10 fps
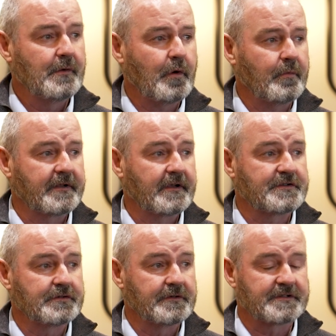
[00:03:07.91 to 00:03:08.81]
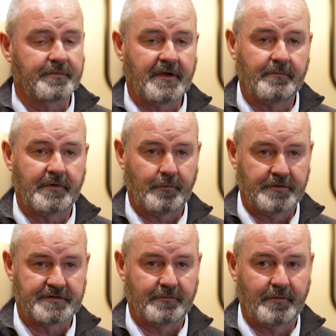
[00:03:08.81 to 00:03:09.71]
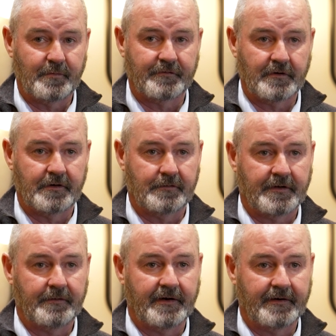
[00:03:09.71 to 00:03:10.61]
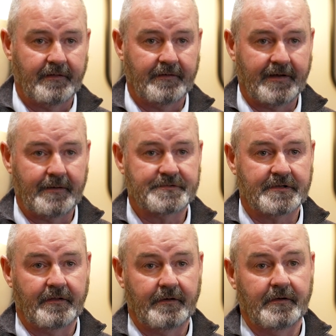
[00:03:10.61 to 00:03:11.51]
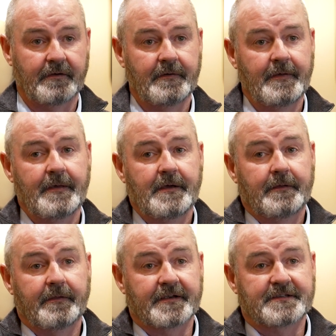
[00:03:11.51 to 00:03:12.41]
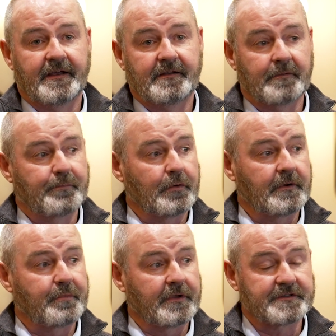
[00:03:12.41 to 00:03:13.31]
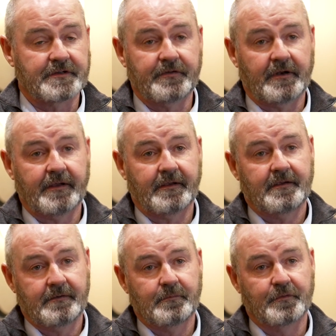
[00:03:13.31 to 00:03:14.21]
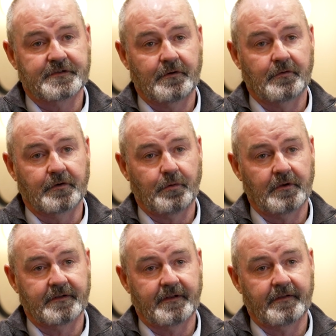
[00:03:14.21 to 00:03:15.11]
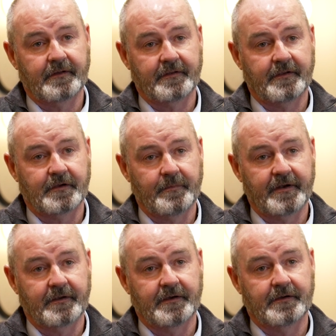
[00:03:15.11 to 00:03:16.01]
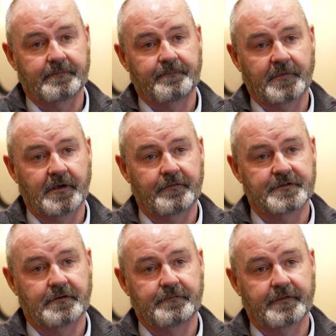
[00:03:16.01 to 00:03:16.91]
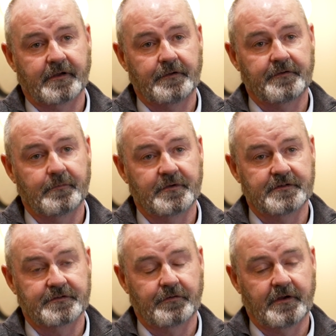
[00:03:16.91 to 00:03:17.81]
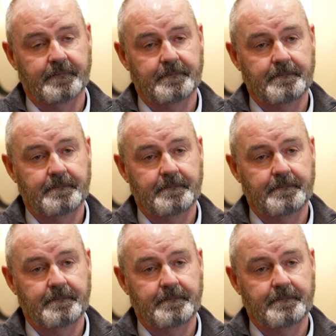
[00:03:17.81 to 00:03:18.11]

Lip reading: What we did show in September was that when we've got to go down into the depths of the extended pool of players, if you like, we've still got quality there that can come in and get a result for the country, which is great.